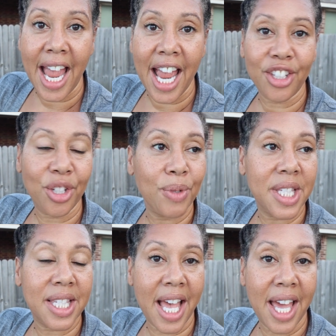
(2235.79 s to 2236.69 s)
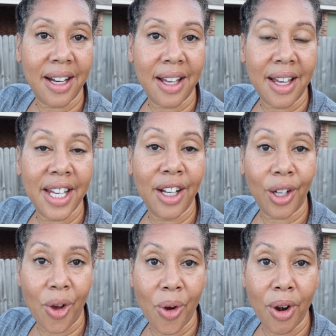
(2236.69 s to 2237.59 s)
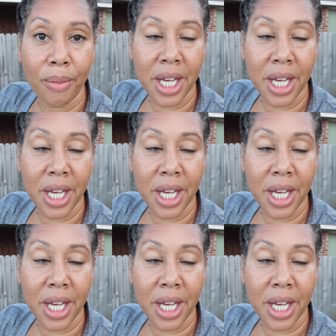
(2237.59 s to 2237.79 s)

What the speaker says: and you set an alarm